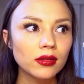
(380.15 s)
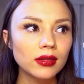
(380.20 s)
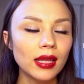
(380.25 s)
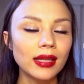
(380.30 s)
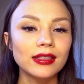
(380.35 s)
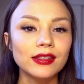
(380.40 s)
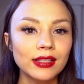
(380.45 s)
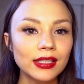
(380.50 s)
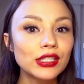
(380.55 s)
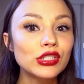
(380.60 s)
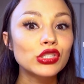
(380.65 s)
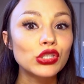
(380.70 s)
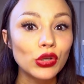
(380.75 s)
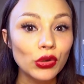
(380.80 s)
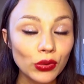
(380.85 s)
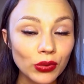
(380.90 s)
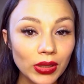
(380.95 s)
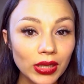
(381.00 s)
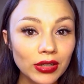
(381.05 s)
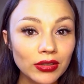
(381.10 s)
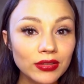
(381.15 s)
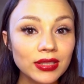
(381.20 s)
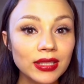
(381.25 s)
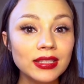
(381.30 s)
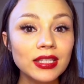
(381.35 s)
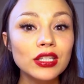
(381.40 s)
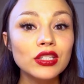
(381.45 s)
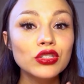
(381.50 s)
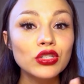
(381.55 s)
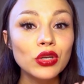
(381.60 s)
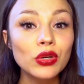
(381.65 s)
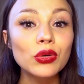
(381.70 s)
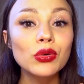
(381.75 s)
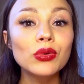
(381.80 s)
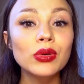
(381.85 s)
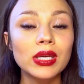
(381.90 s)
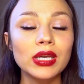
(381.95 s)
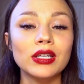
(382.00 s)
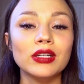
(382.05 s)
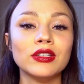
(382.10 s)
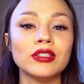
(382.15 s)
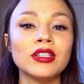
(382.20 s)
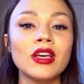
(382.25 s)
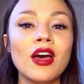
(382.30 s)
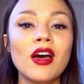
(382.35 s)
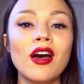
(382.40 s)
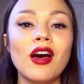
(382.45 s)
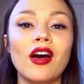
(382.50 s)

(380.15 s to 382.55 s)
That's like two years. That's like two years